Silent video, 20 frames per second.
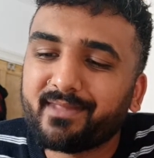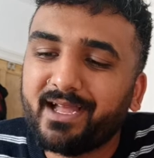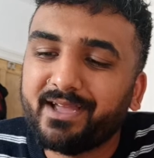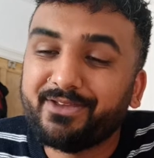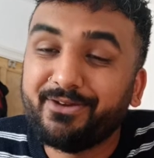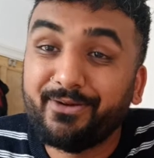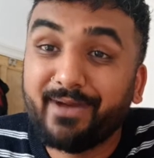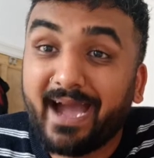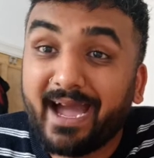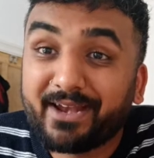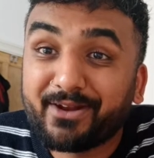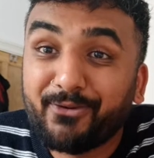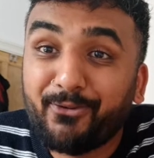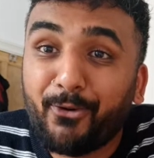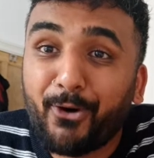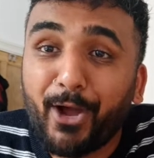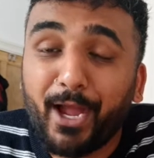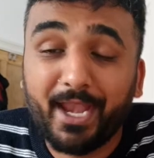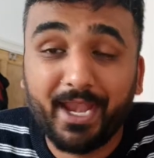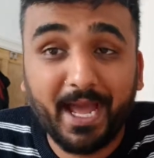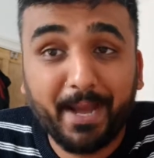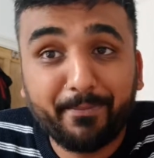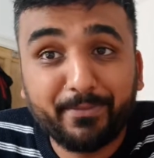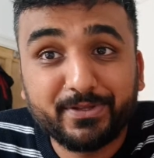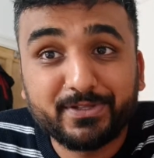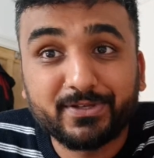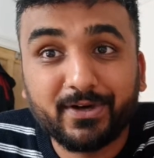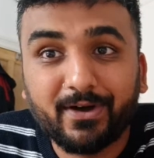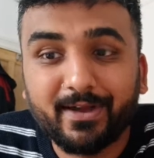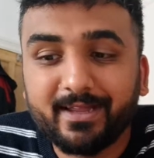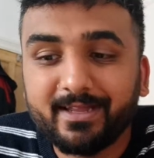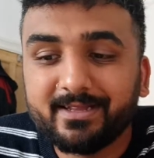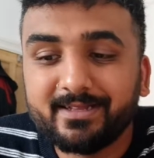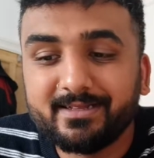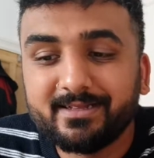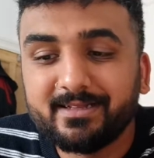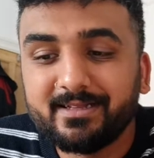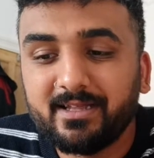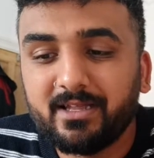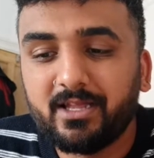You had quite an appetite,
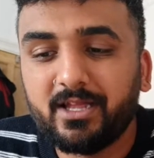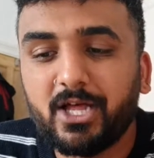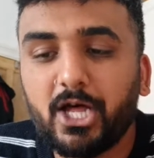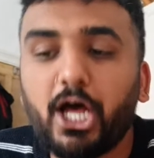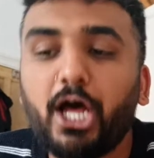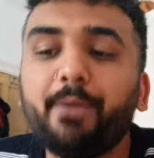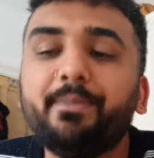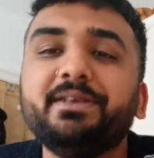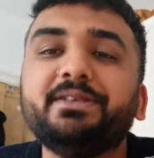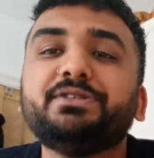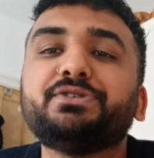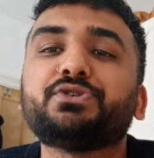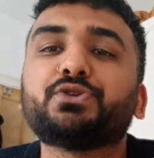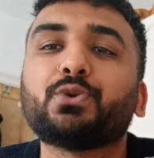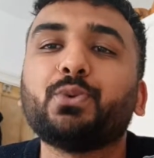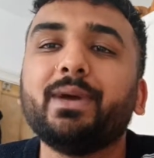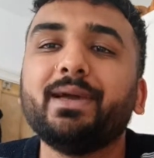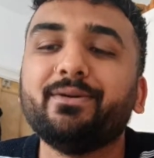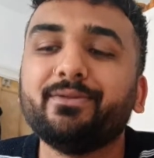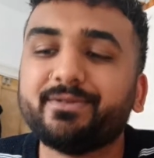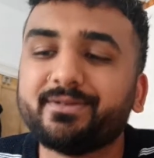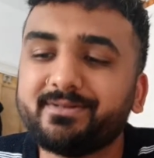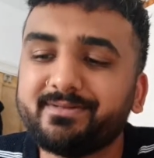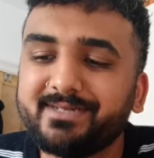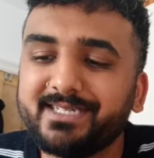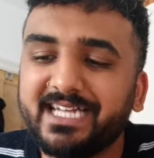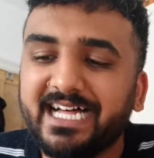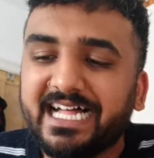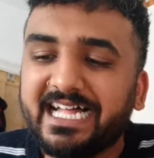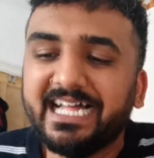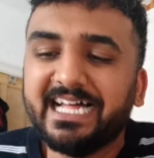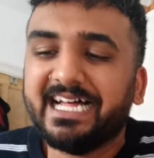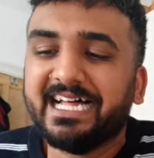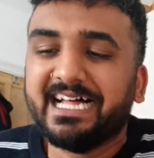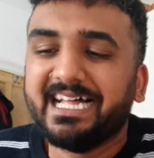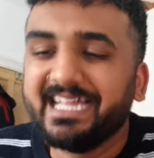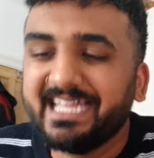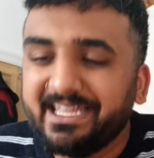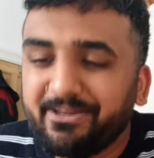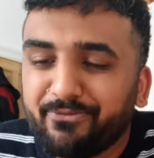Hermie squealed.
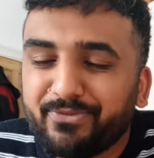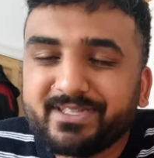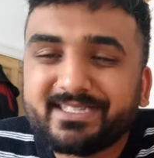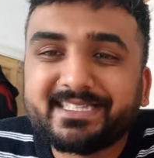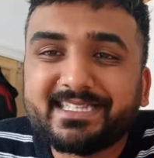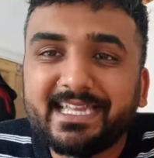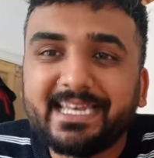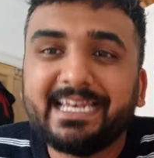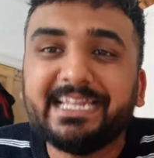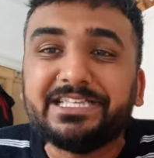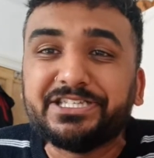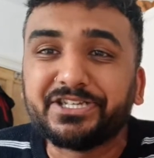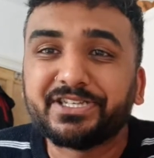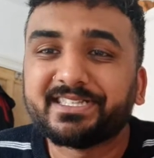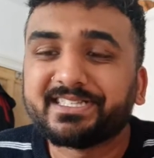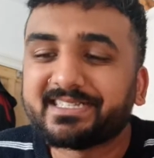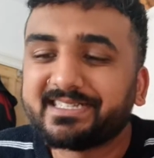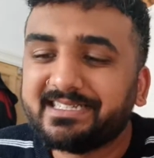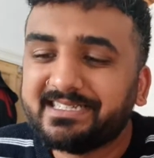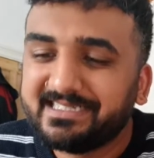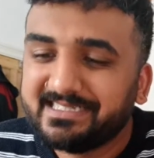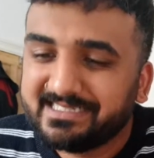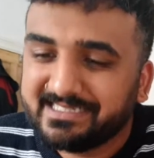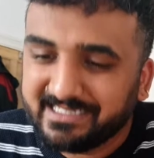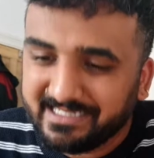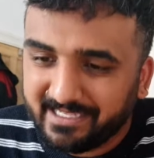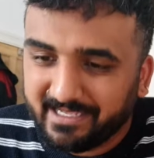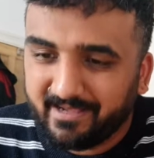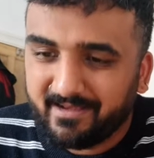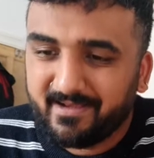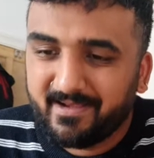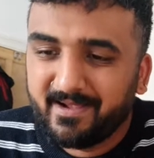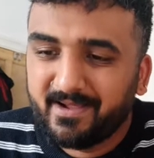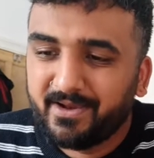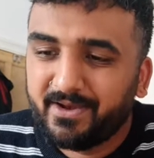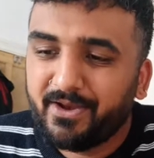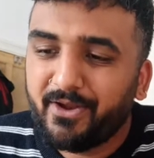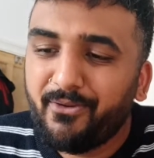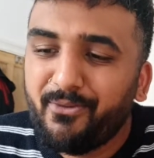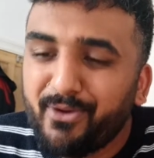It was delicious.
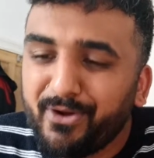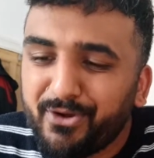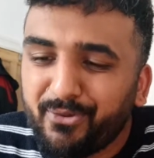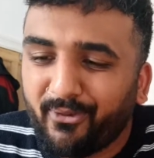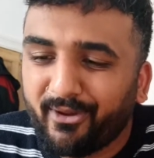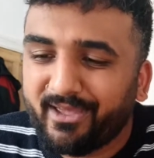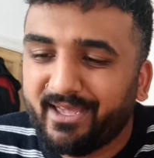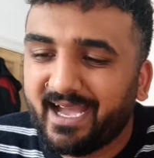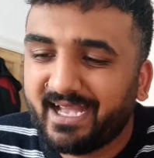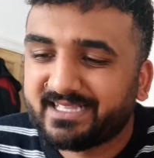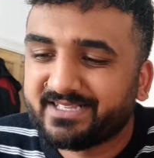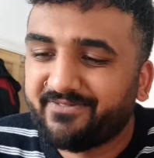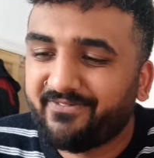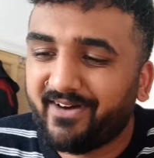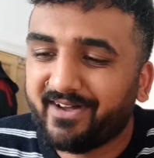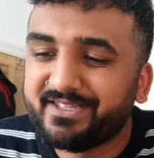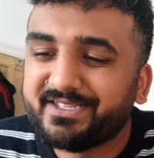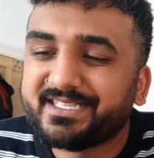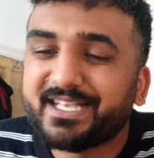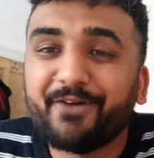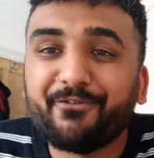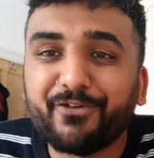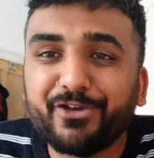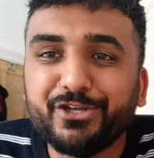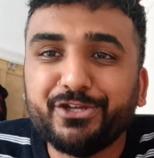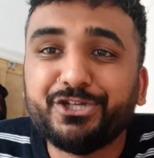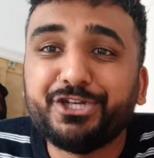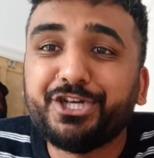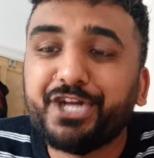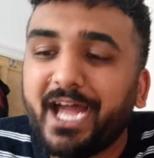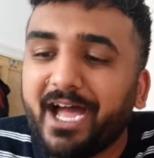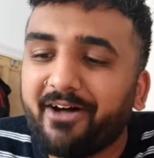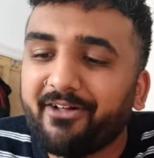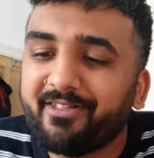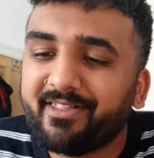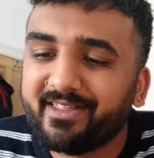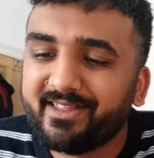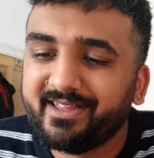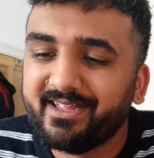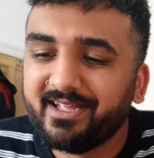No wonder why you had to find yourself a new
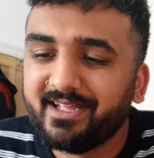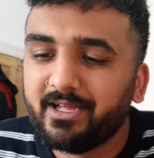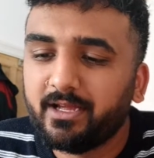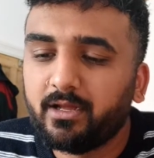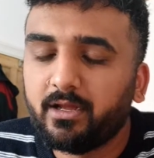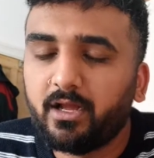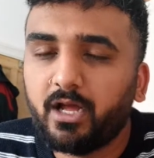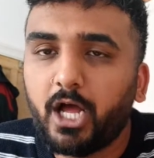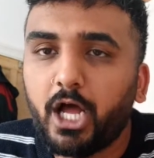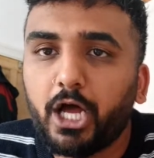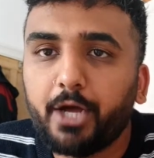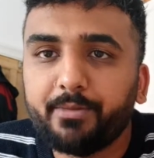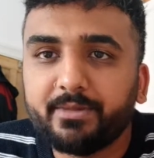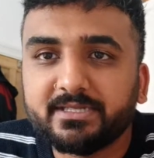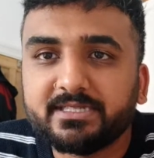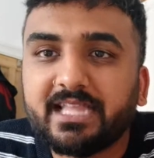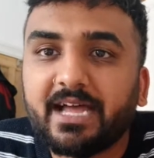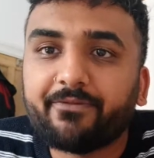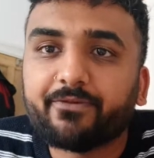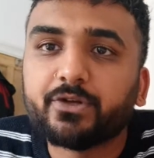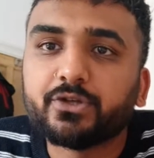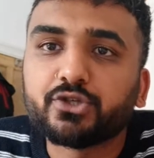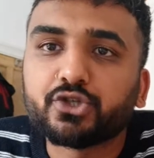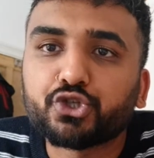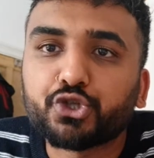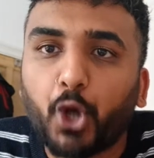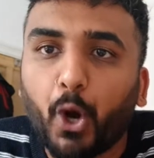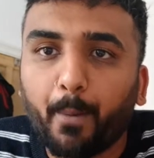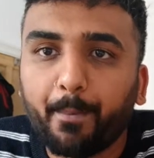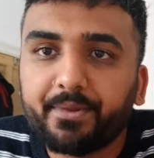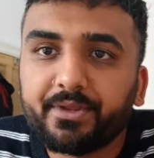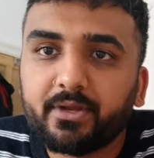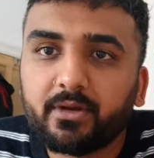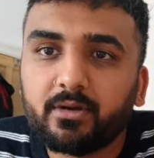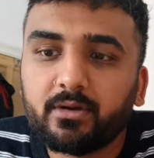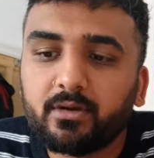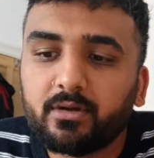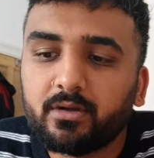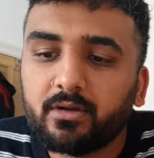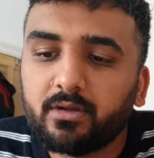shell. Hermie's laughter stopped.
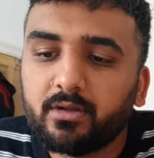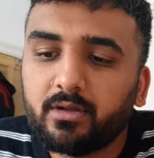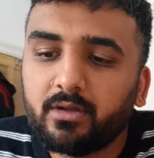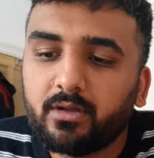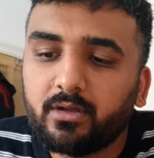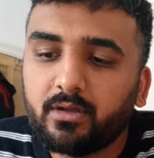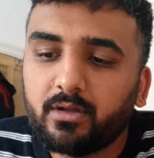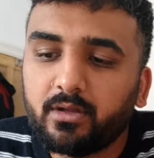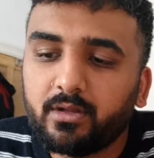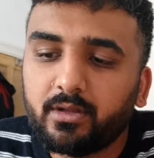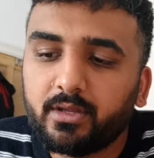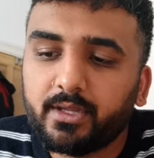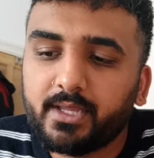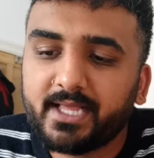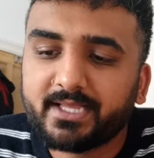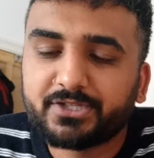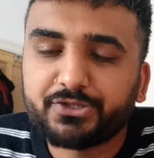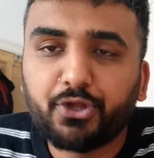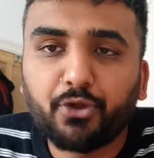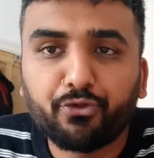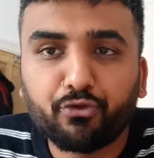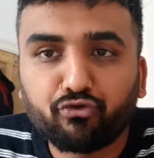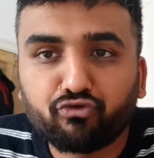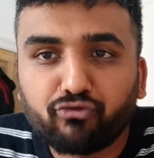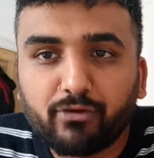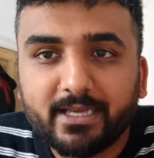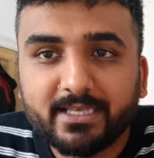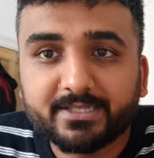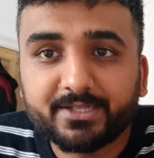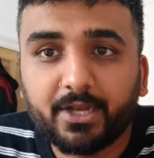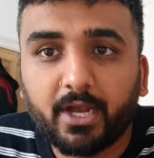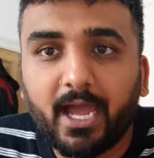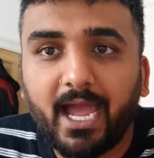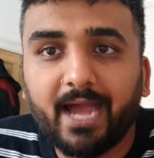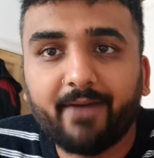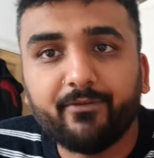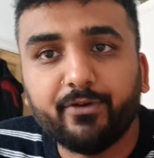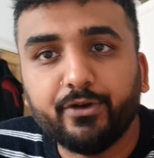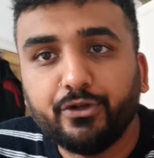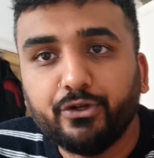That's not the reason I
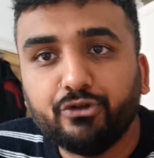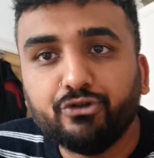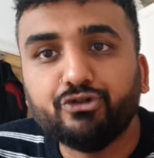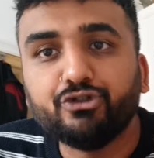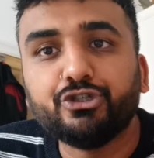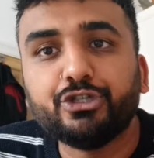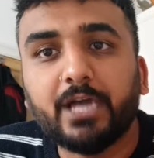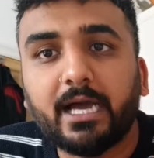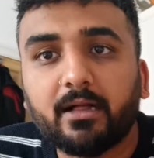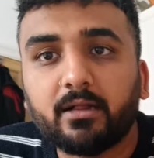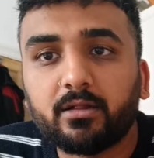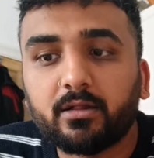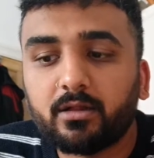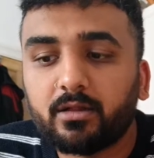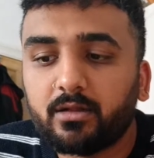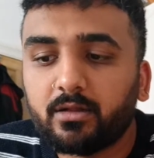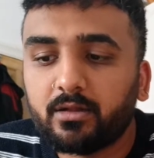have a new shell.